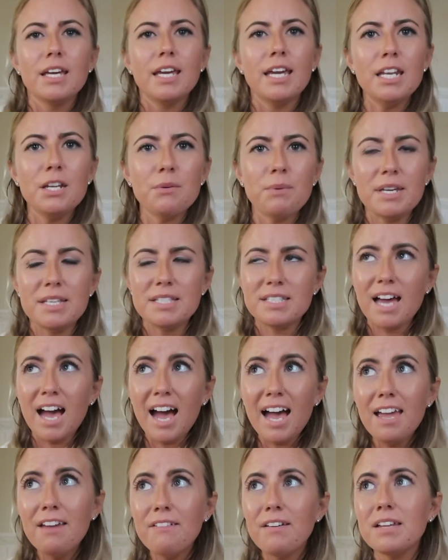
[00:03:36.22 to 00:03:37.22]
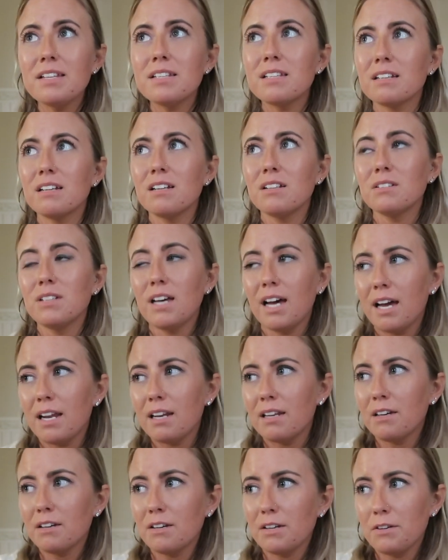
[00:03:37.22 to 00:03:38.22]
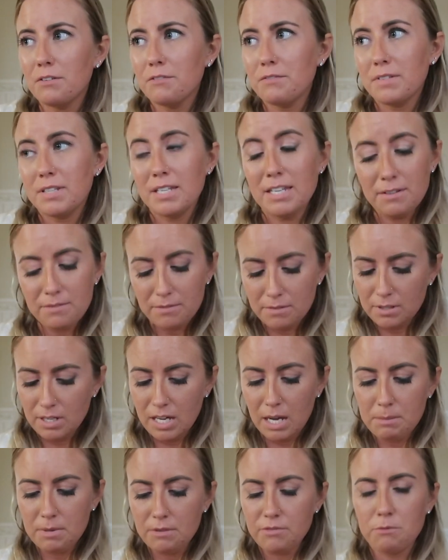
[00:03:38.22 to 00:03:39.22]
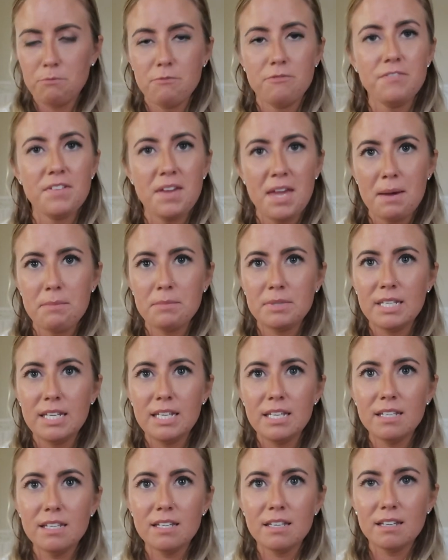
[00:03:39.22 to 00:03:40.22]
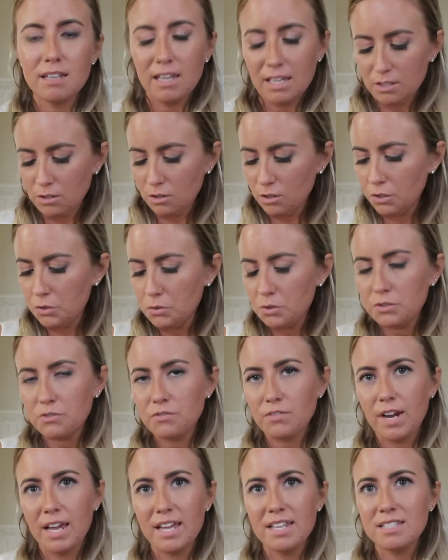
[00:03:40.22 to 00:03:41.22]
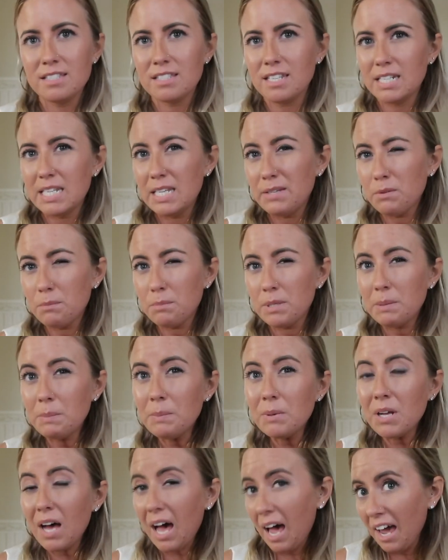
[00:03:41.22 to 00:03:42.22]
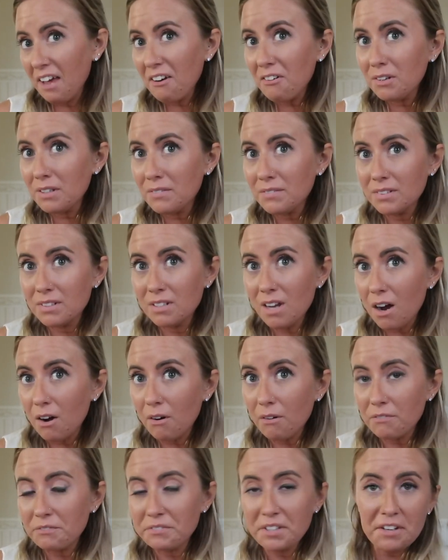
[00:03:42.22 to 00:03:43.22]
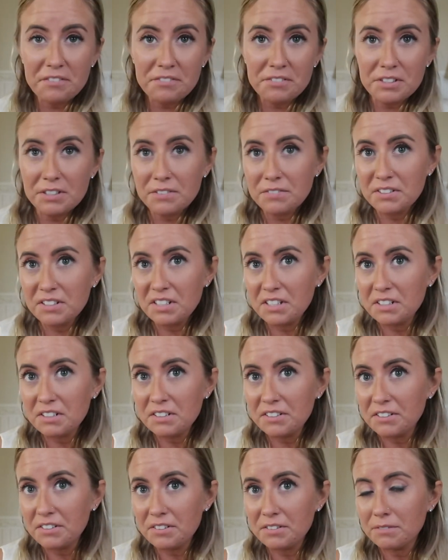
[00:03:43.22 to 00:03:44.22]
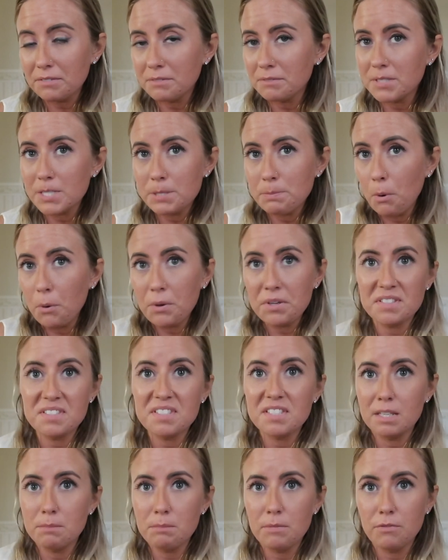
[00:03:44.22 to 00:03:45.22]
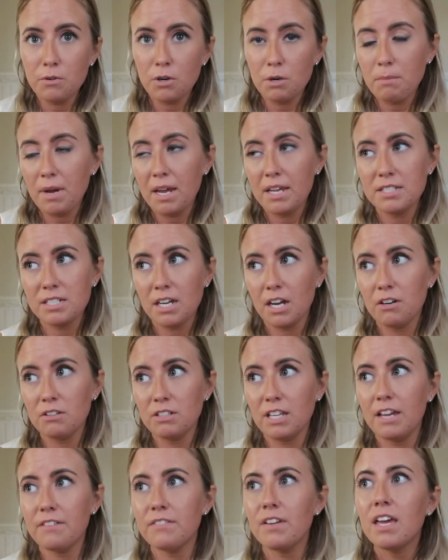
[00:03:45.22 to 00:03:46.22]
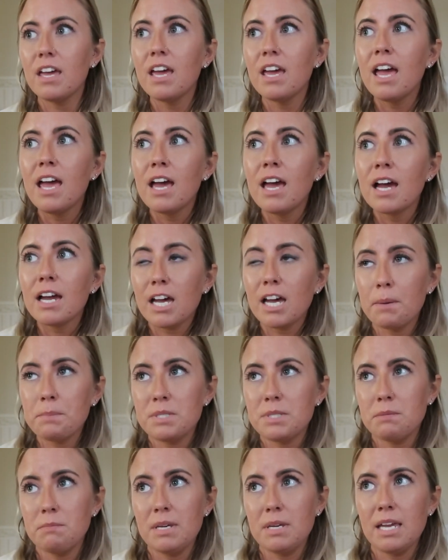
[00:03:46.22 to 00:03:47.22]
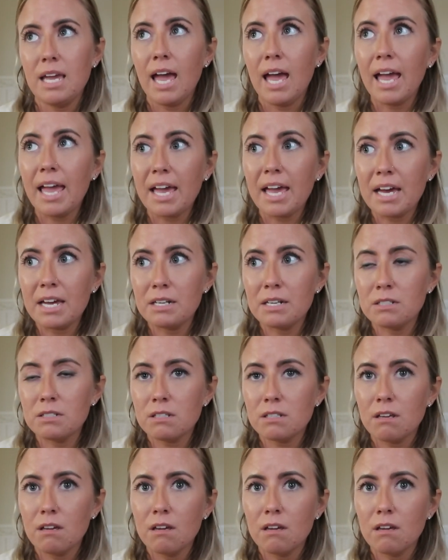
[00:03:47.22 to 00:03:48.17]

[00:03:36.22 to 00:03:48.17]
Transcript: Anyways, I've had a lot of e coming from family and close friends and even people I don't even know, never even spoken to them before in my entire life, come to me and